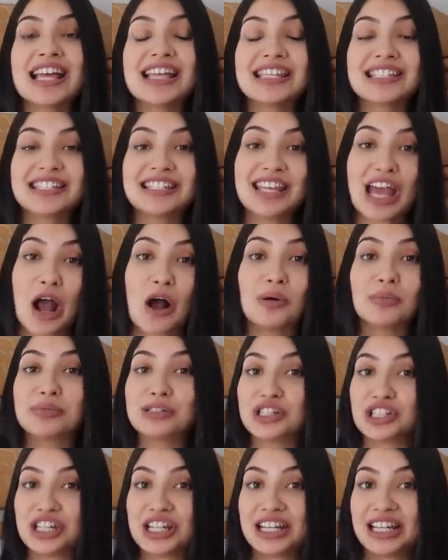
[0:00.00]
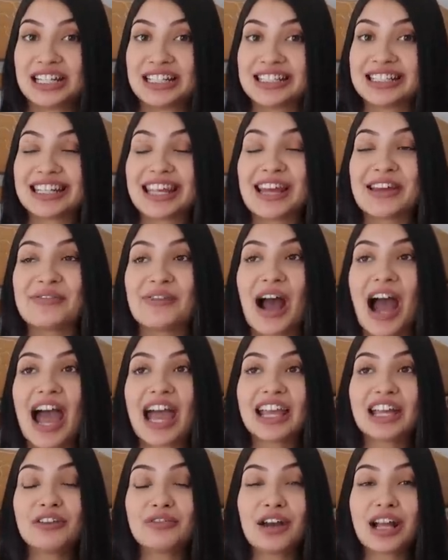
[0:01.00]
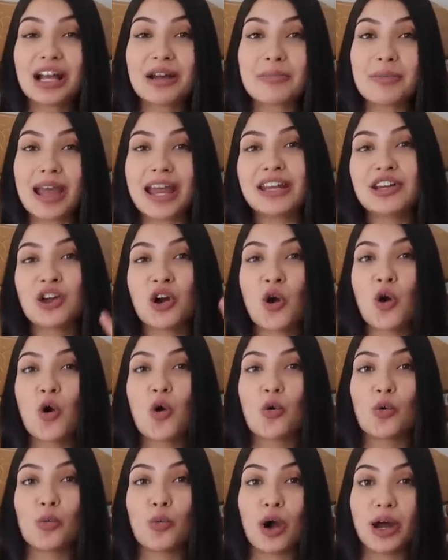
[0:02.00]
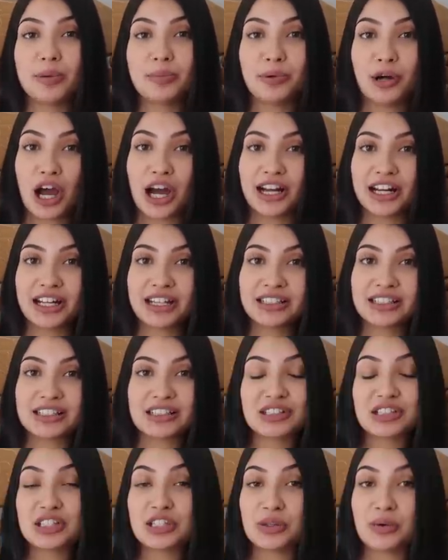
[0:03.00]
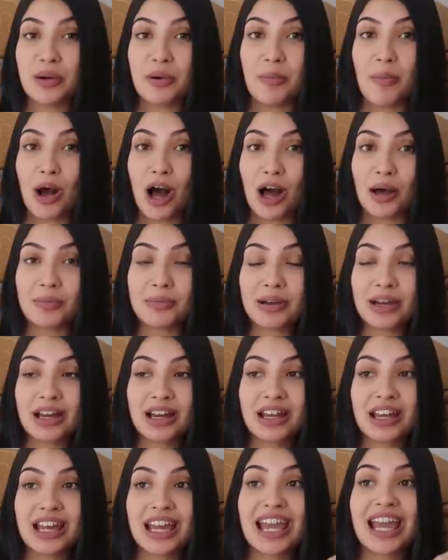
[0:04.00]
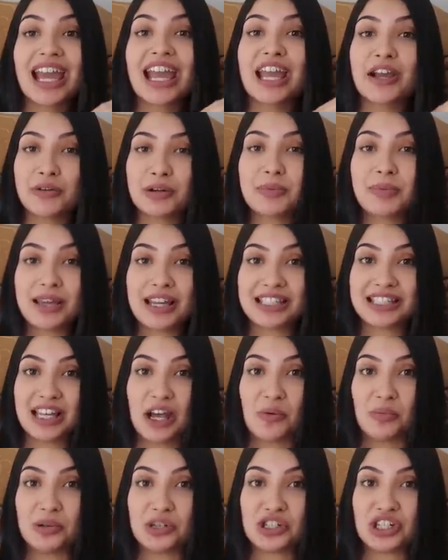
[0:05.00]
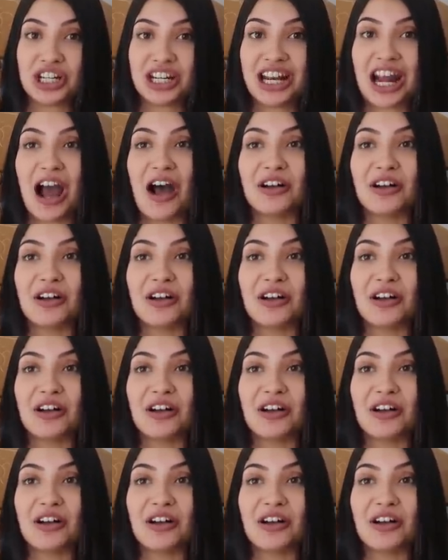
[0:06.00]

sound machines. If I can recommend one product to a mom, it would be a sound machine.